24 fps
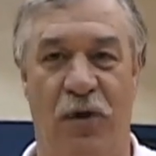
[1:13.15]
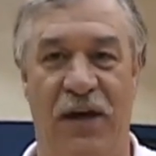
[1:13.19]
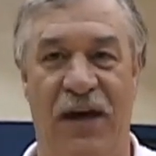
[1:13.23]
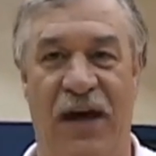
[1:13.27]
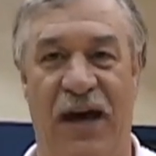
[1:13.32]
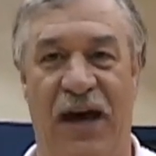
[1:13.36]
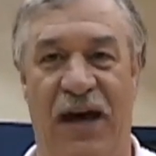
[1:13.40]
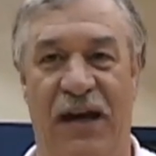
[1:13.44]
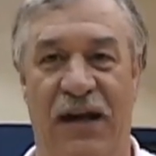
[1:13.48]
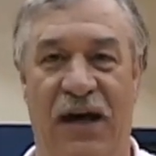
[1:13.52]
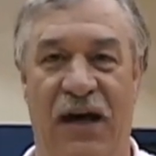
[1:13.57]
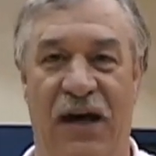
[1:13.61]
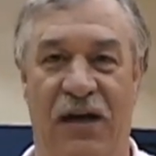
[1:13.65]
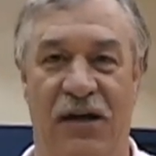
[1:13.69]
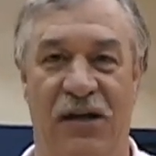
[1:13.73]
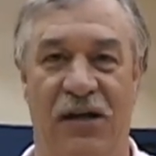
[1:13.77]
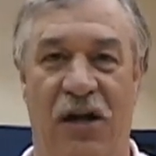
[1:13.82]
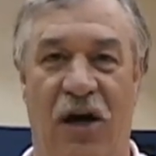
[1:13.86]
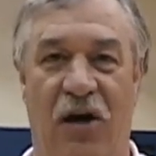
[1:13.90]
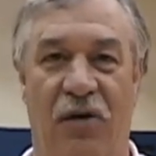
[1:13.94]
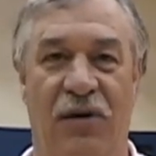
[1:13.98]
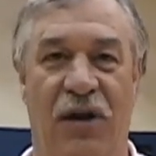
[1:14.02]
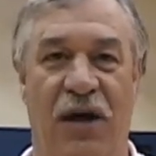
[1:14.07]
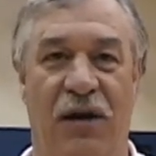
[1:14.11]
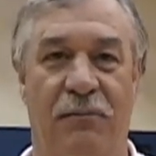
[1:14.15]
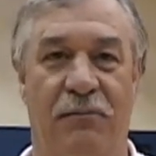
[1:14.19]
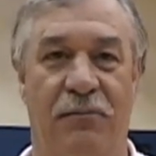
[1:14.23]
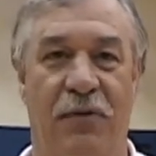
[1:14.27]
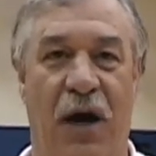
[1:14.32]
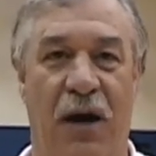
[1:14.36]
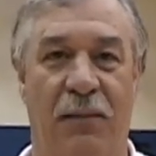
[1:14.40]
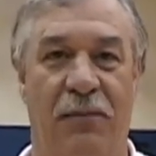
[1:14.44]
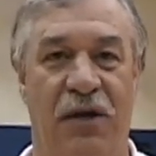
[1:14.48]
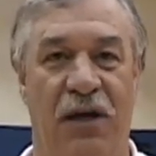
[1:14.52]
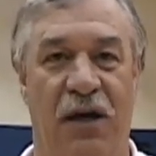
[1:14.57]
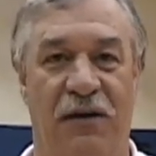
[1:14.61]
We had, you know,
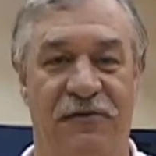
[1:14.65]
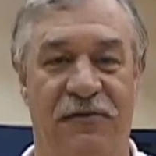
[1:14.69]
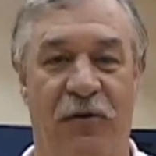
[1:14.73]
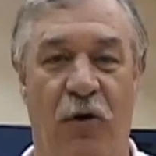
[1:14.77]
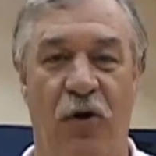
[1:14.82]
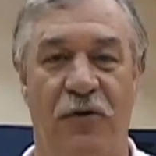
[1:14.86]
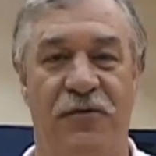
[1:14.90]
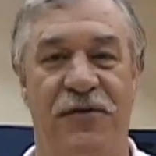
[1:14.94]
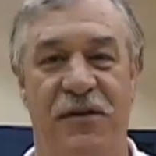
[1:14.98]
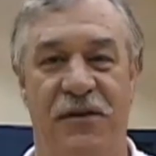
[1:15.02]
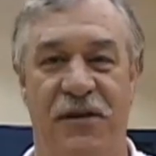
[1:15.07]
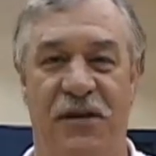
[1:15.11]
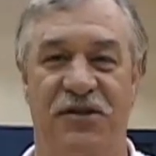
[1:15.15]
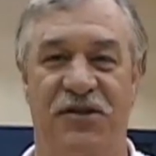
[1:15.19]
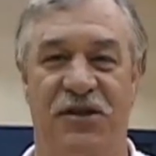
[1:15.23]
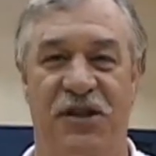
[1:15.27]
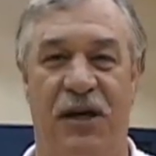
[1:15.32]
probably a fourth of the